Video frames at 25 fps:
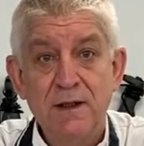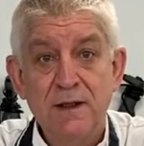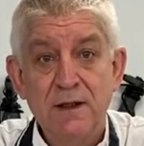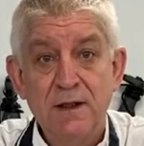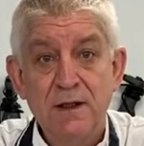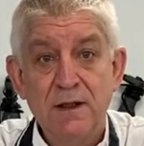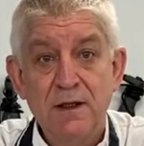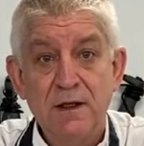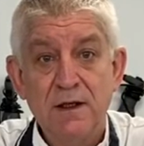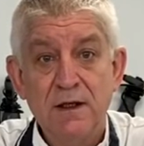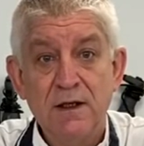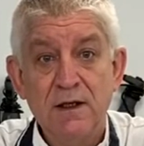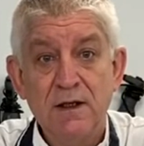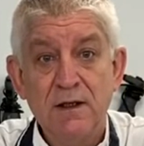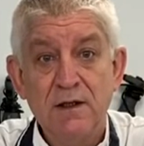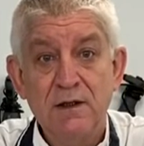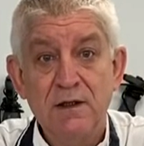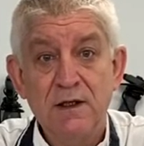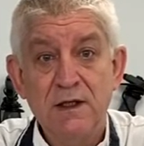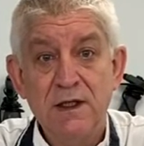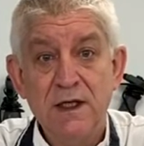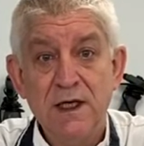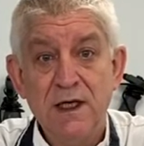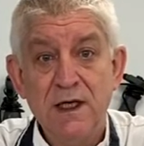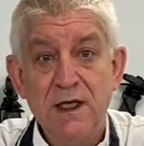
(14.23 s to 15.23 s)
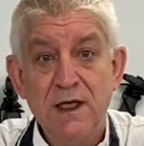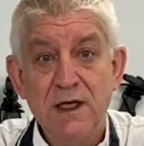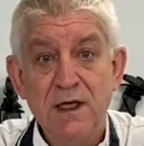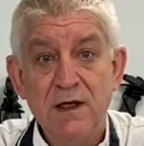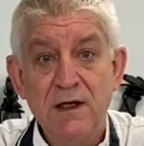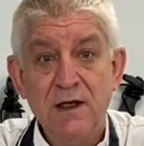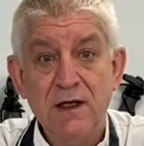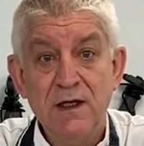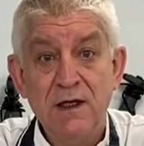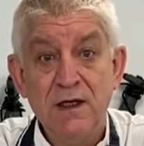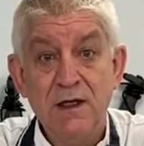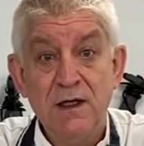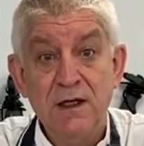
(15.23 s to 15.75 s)

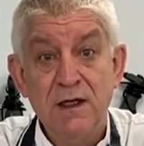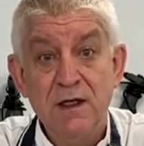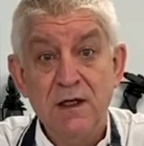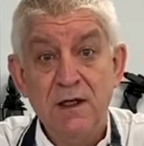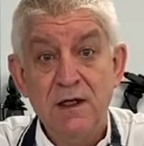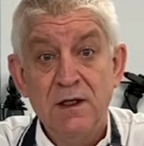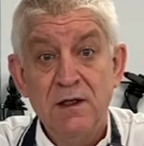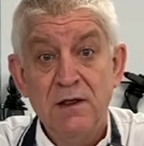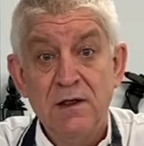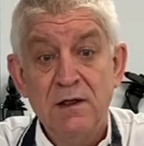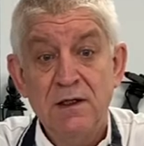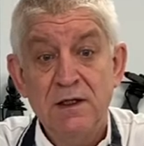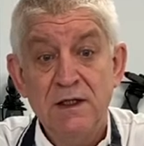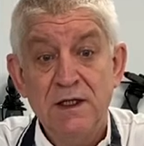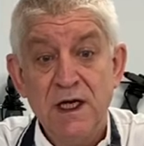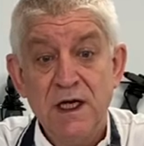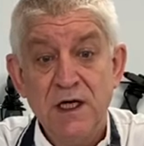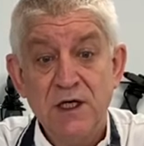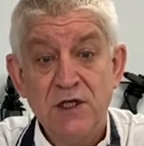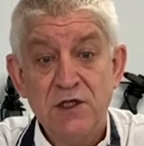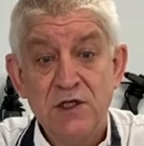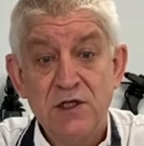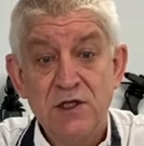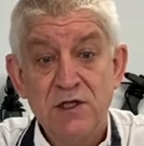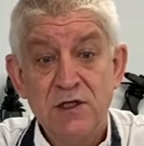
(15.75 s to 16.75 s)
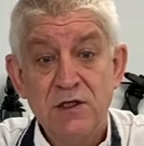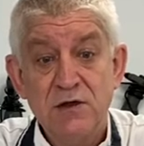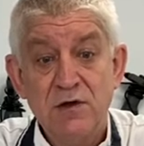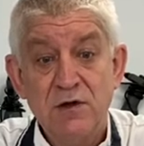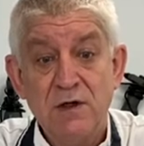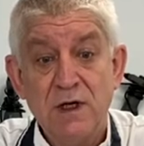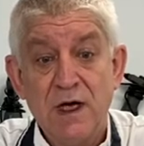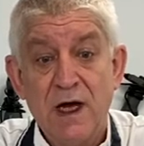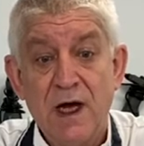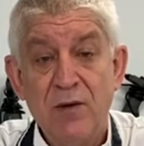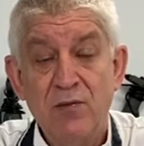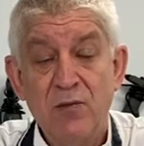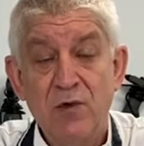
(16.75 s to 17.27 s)
The dish
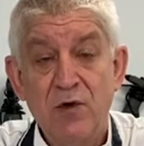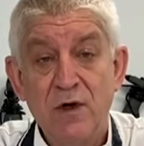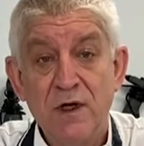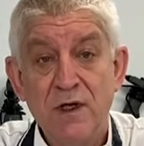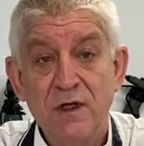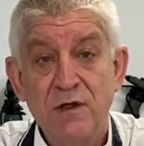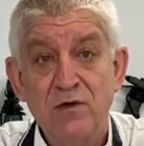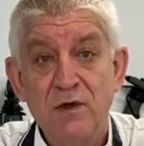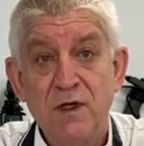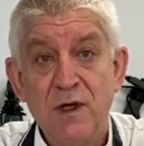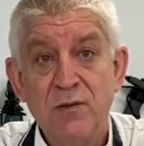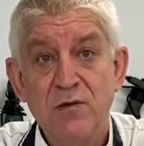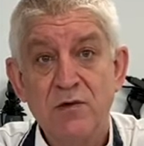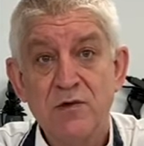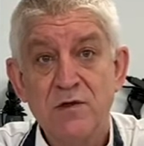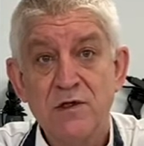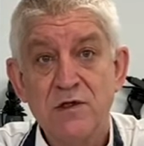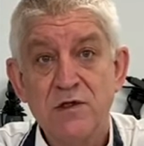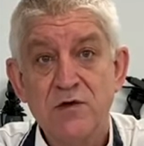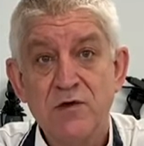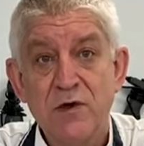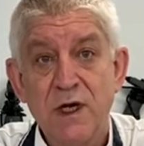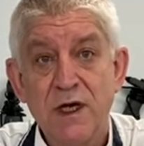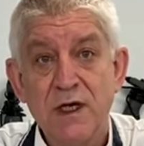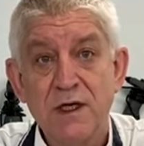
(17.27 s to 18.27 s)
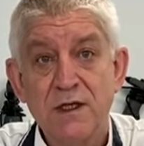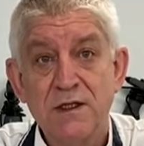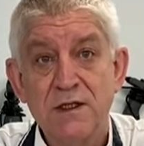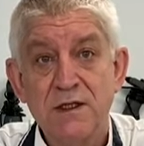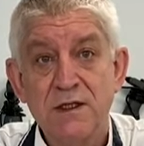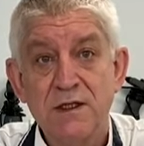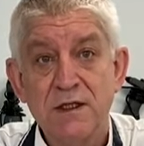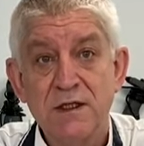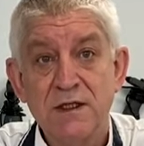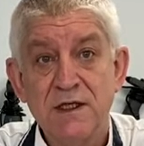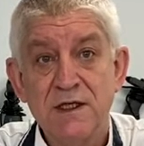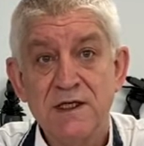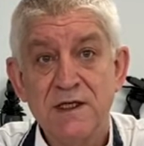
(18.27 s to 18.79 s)
I'm going to demonstrate
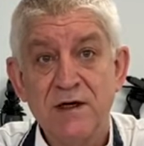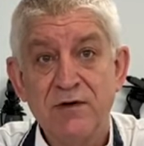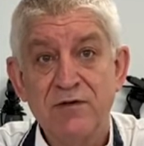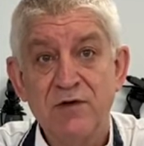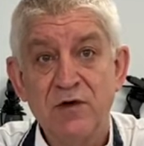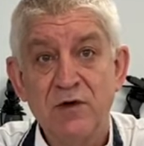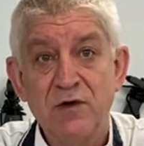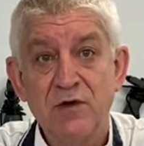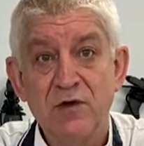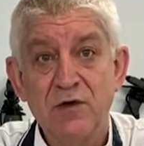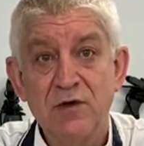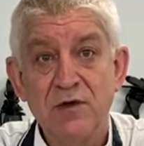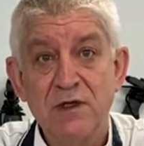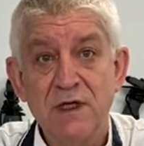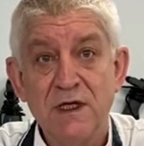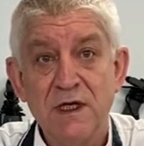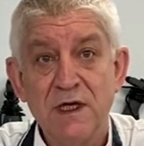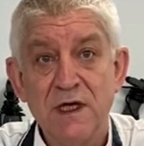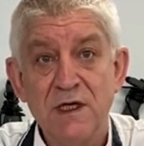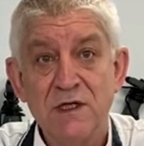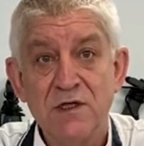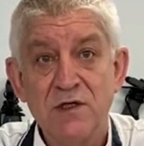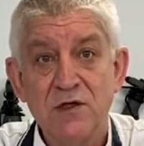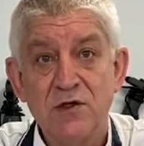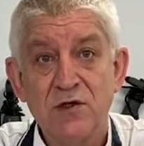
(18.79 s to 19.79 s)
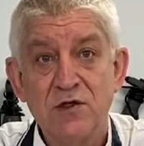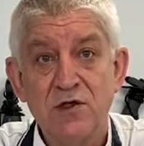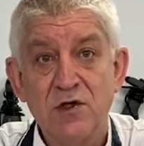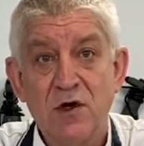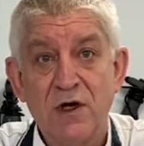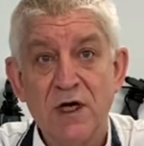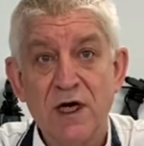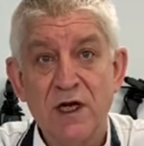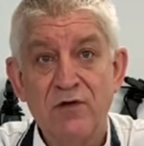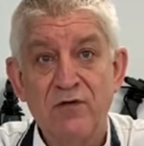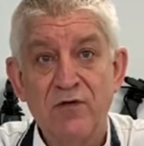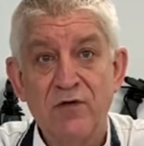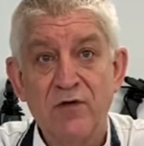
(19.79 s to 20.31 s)
this afternoon is a
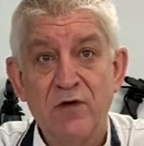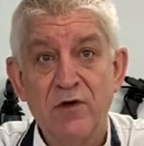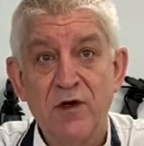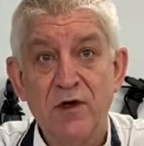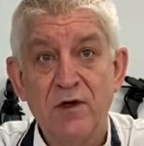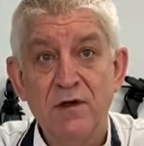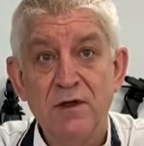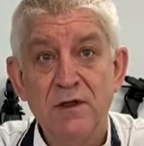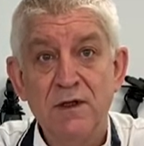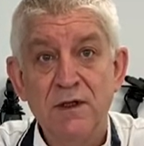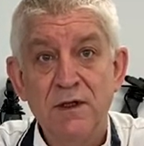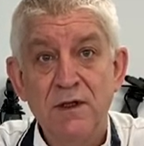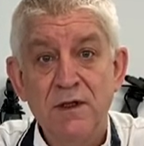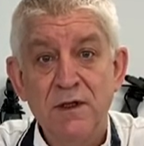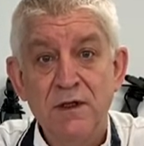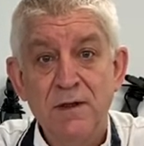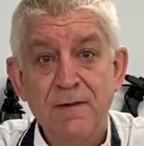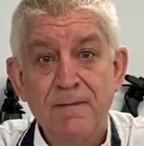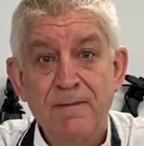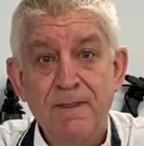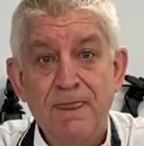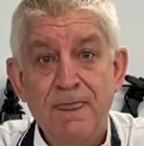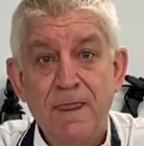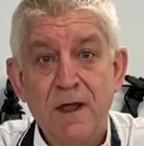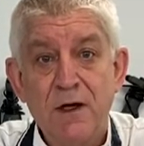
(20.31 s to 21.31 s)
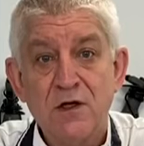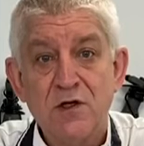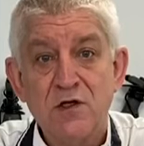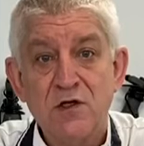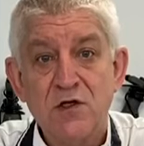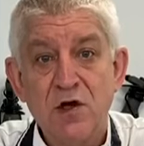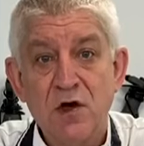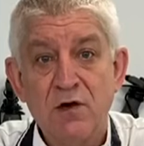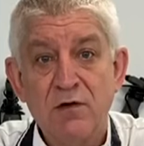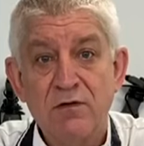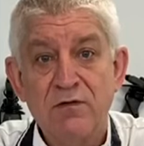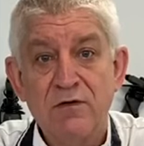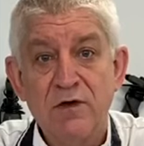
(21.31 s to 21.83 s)
chocolate fondant
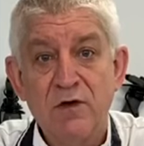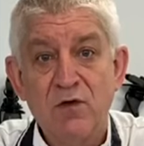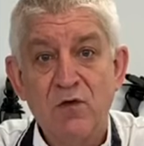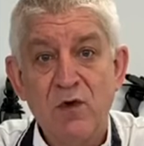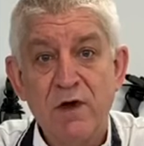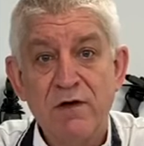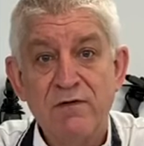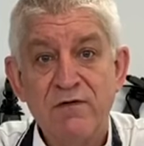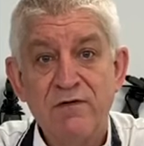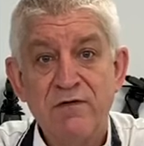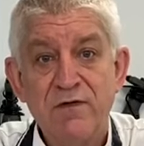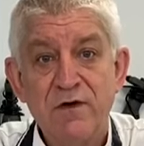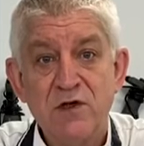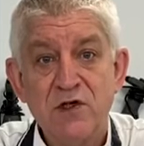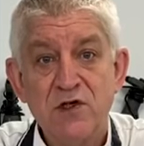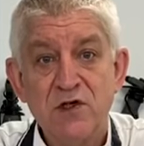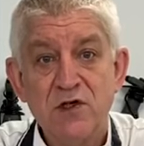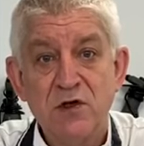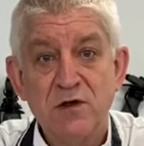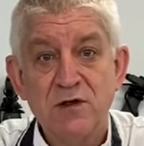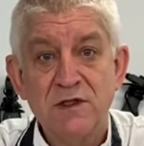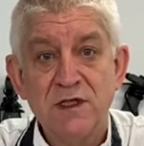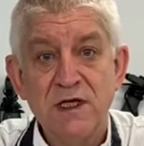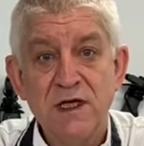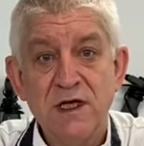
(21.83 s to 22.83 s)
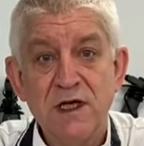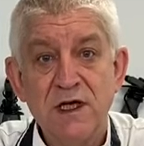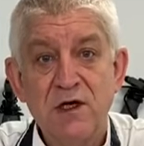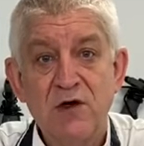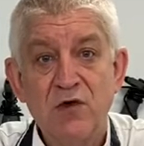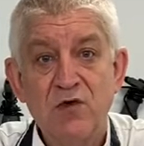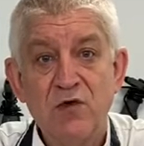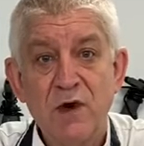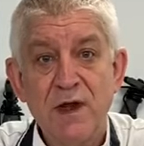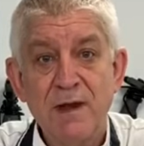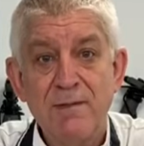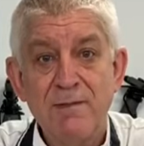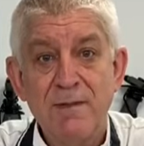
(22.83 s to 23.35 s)
served with chantilly
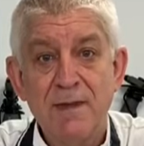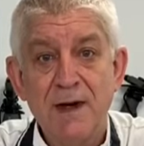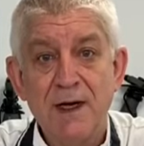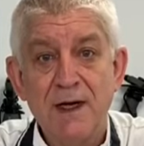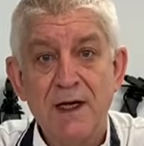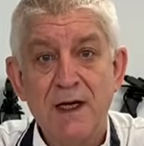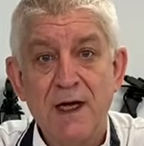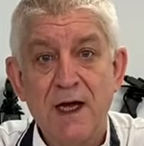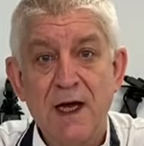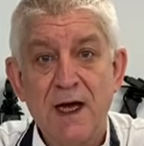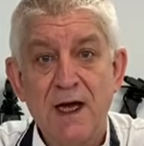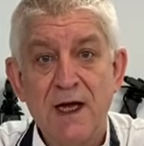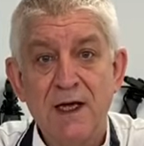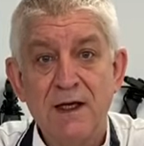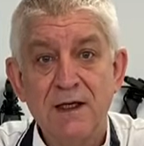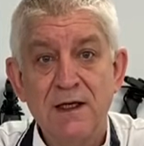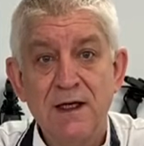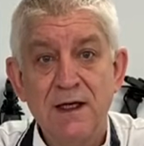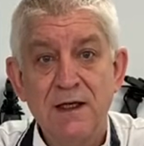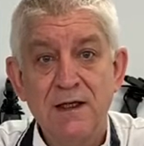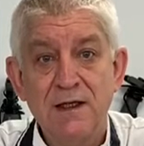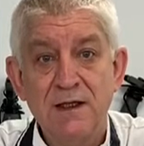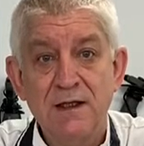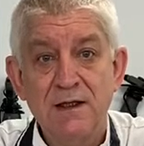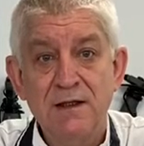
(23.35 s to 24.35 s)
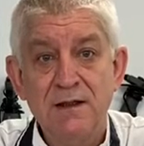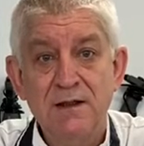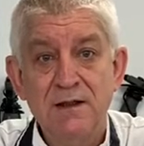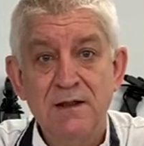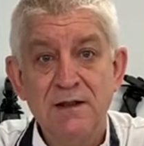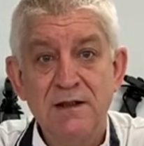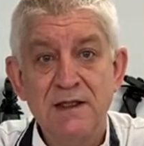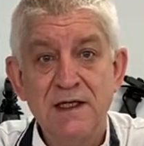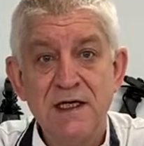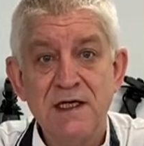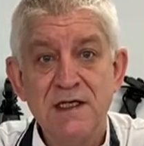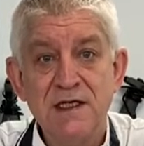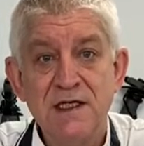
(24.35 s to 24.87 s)
cream, and
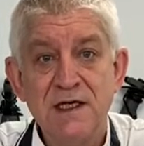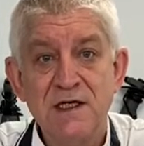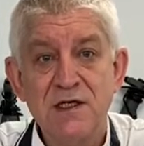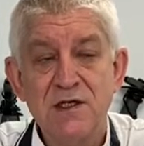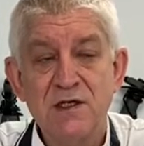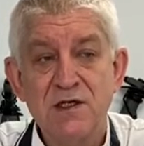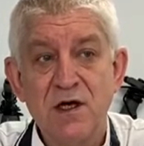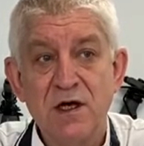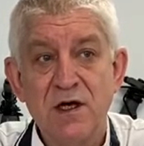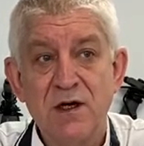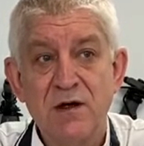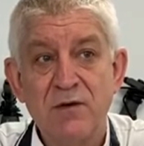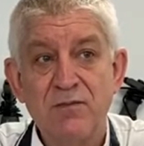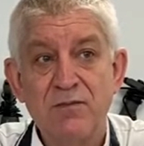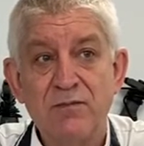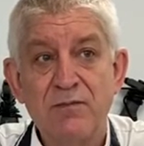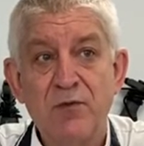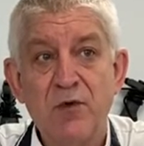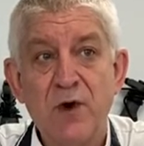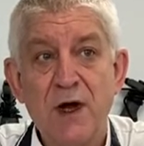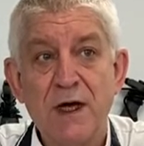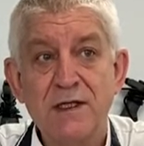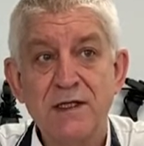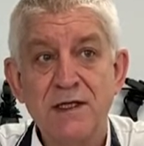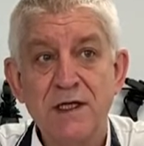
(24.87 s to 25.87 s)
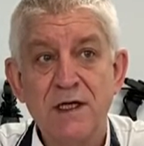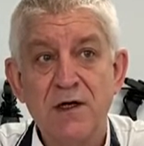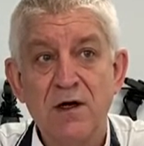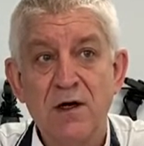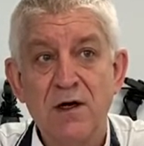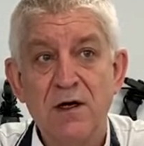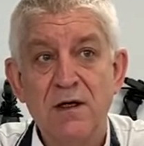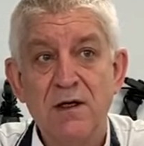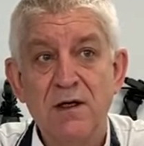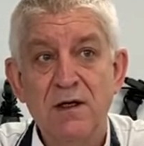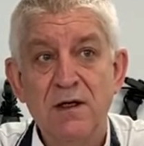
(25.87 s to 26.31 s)
this is a practical